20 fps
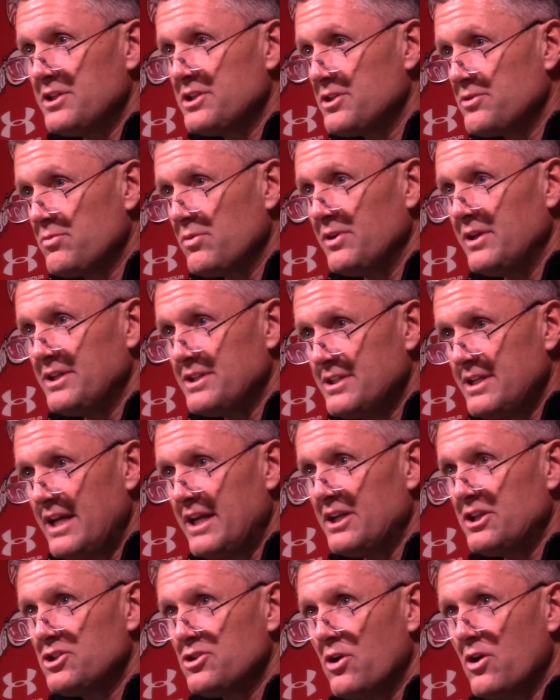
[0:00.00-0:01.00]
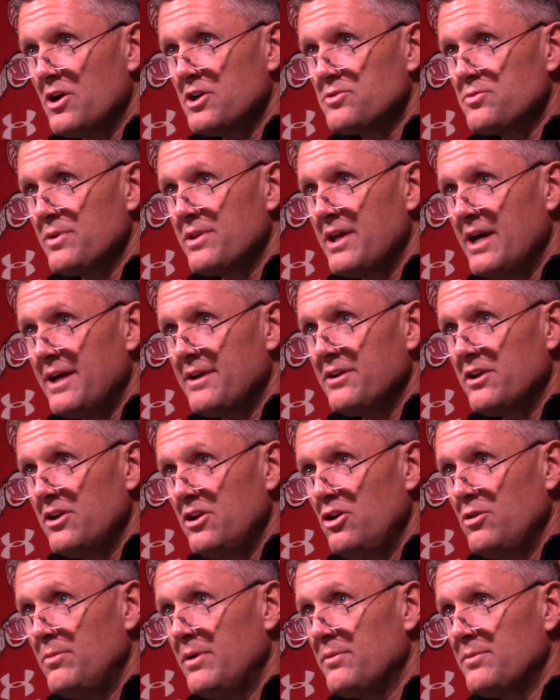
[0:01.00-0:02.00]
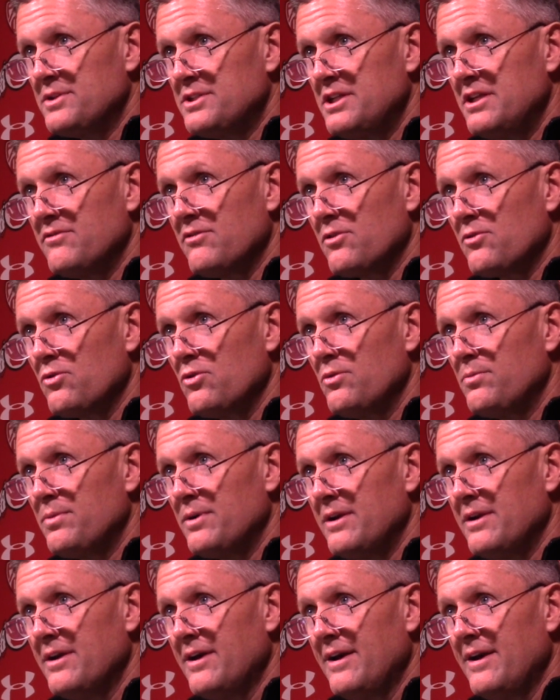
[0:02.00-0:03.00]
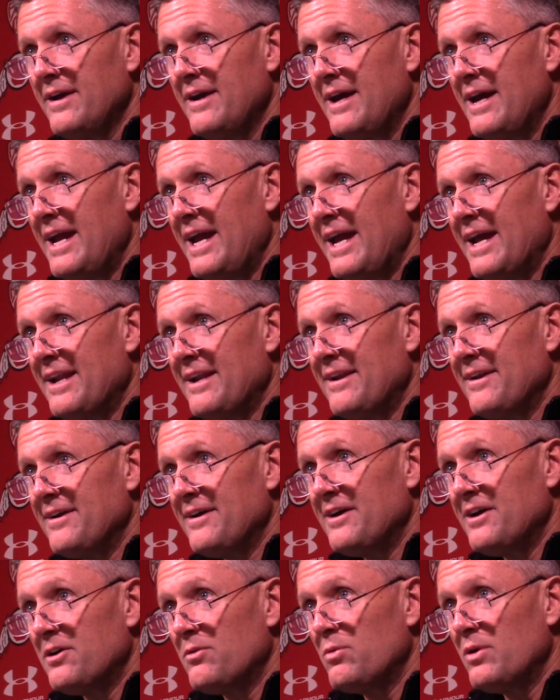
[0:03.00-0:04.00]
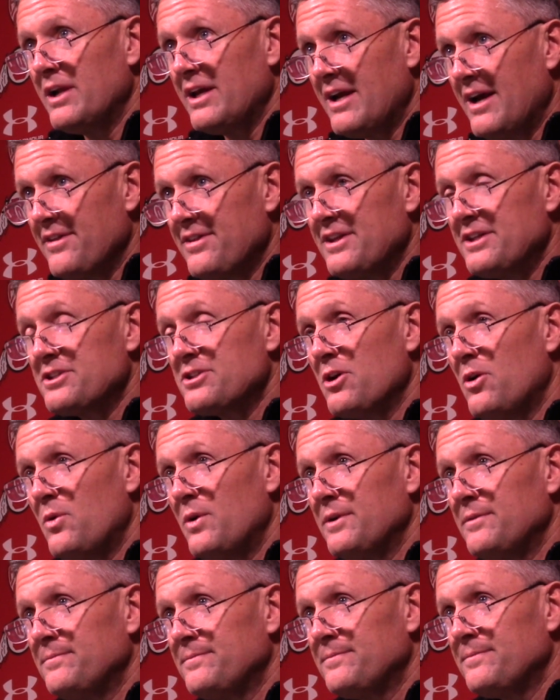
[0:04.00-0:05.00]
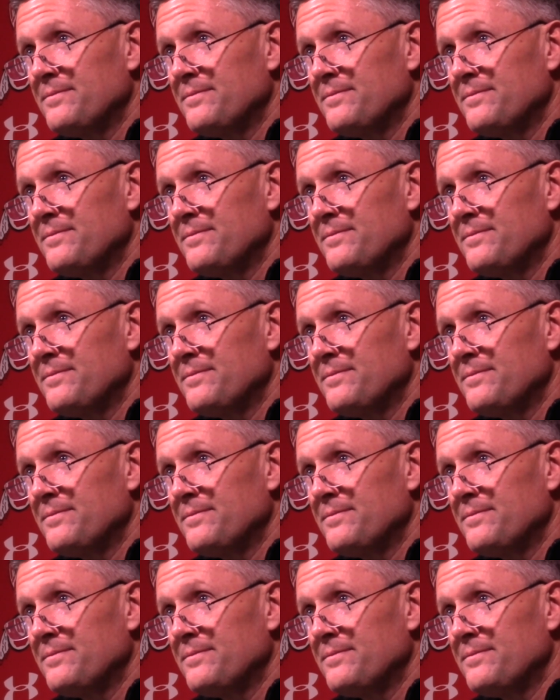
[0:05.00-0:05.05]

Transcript: He's just really just taking charge with that QB receiver group and really got things going.